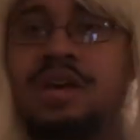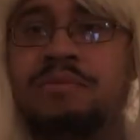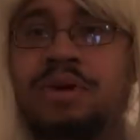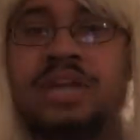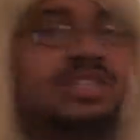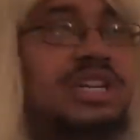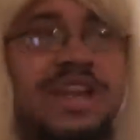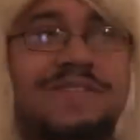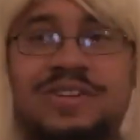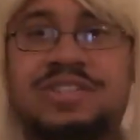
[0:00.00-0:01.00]
a bunch of
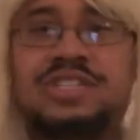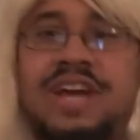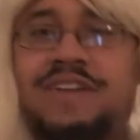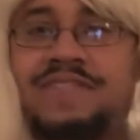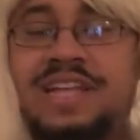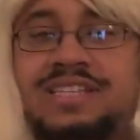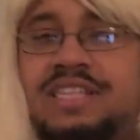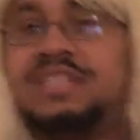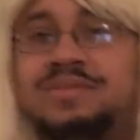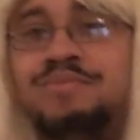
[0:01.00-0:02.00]
different stuff that's
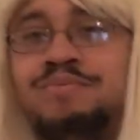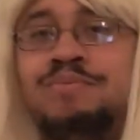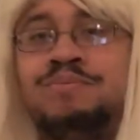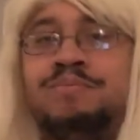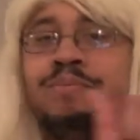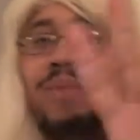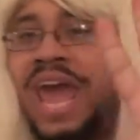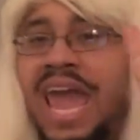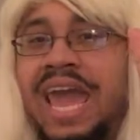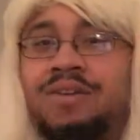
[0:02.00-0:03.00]
just
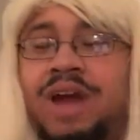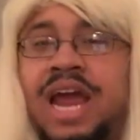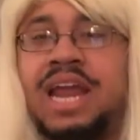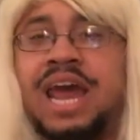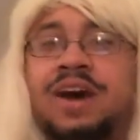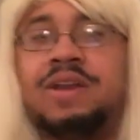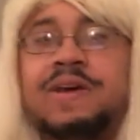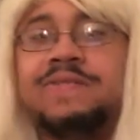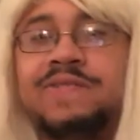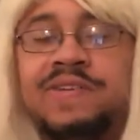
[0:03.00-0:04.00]
bang right out
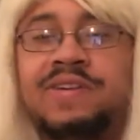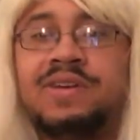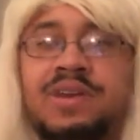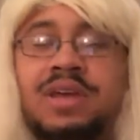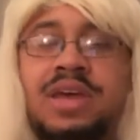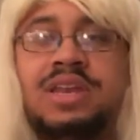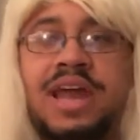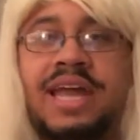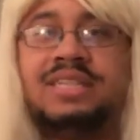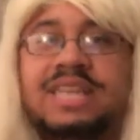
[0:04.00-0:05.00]
of
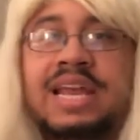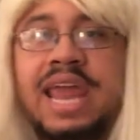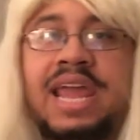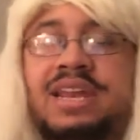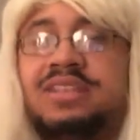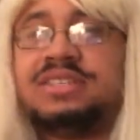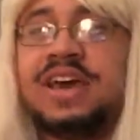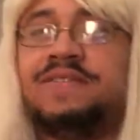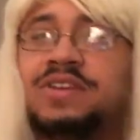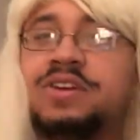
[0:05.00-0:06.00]

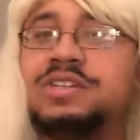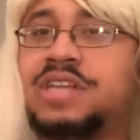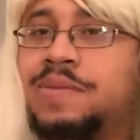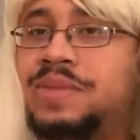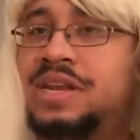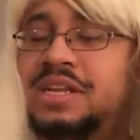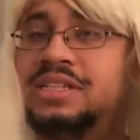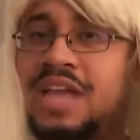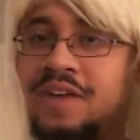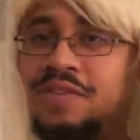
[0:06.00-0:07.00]
1987 or something.
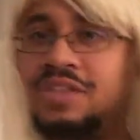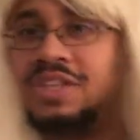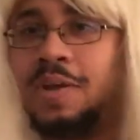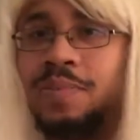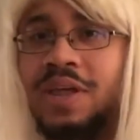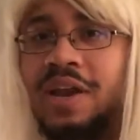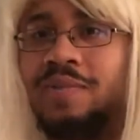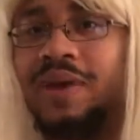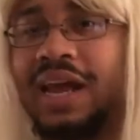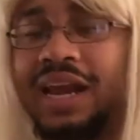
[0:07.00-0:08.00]
It's definitely something. I
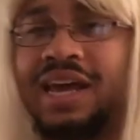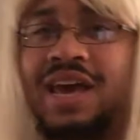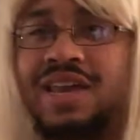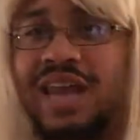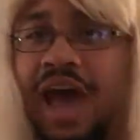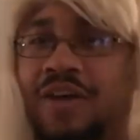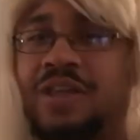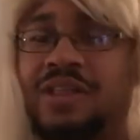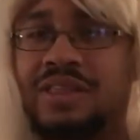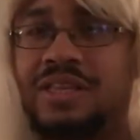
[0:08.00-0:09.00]
mean, now
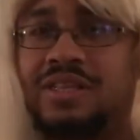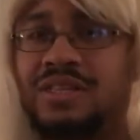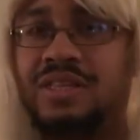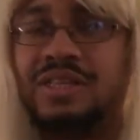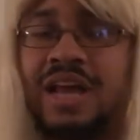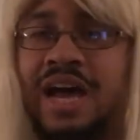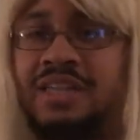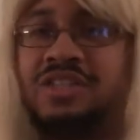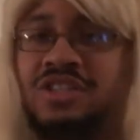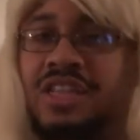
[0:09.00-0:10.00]
that the
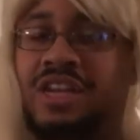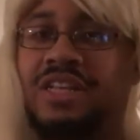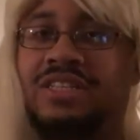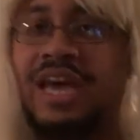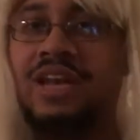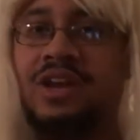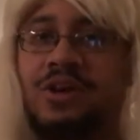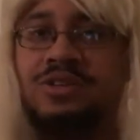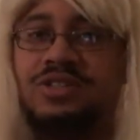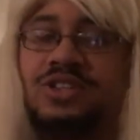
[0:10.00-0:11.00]
not just the
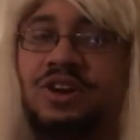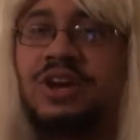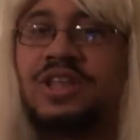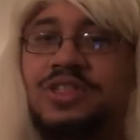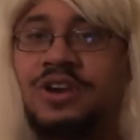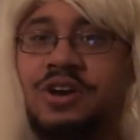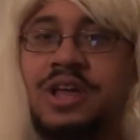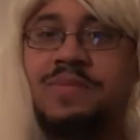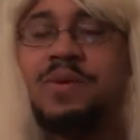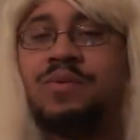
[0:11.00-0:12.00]
Nintendo is turning
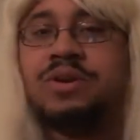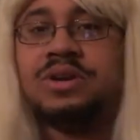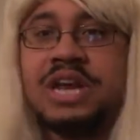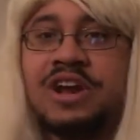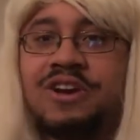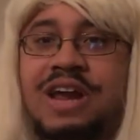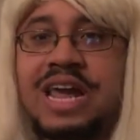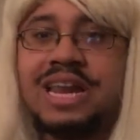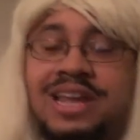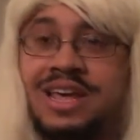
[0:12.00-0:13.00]
30, but we're
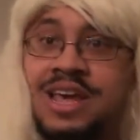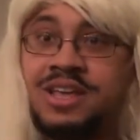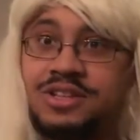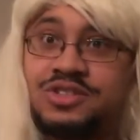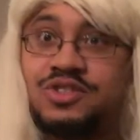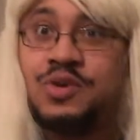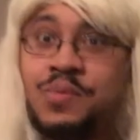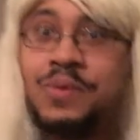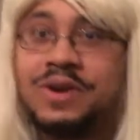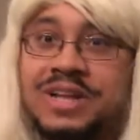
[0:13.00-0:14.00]
nearing the
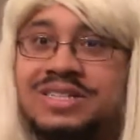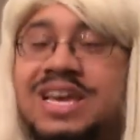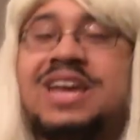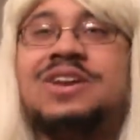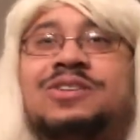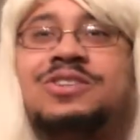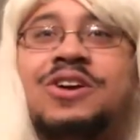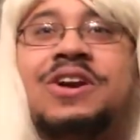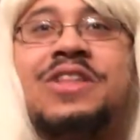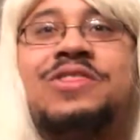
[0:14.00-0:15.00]
Super Nintendo
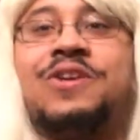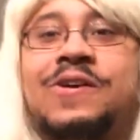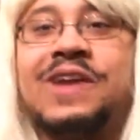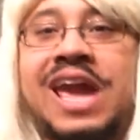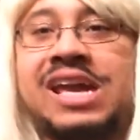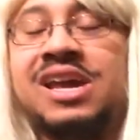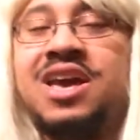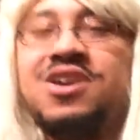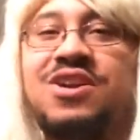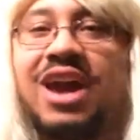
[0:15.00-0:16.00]
turning 30,
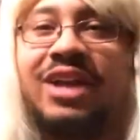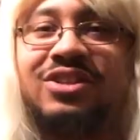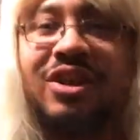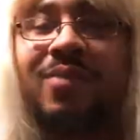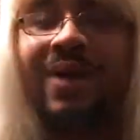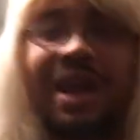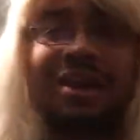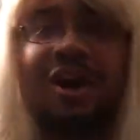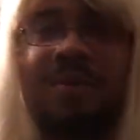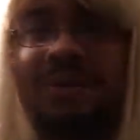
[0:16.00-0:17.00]
you got to start
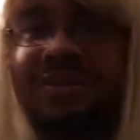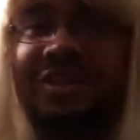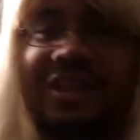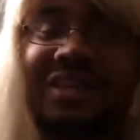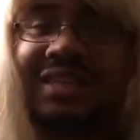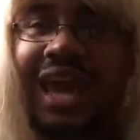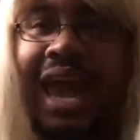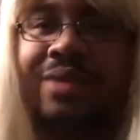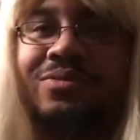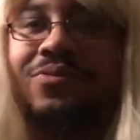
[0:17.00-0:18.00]
paying homage to these
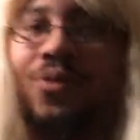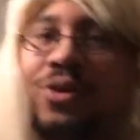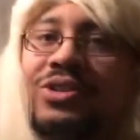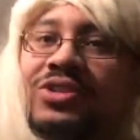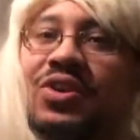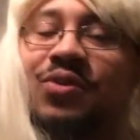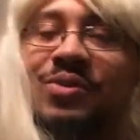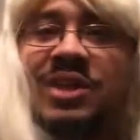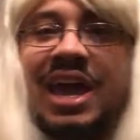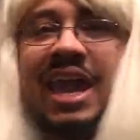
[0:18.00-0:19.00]
games before it's
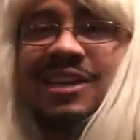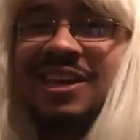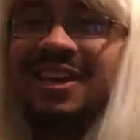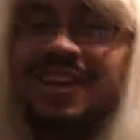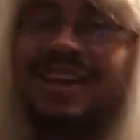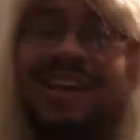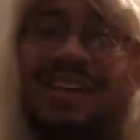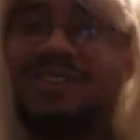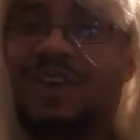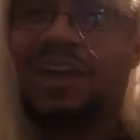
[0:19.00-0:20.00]
too late.
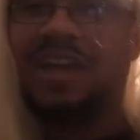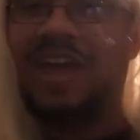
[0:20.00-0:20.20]
So I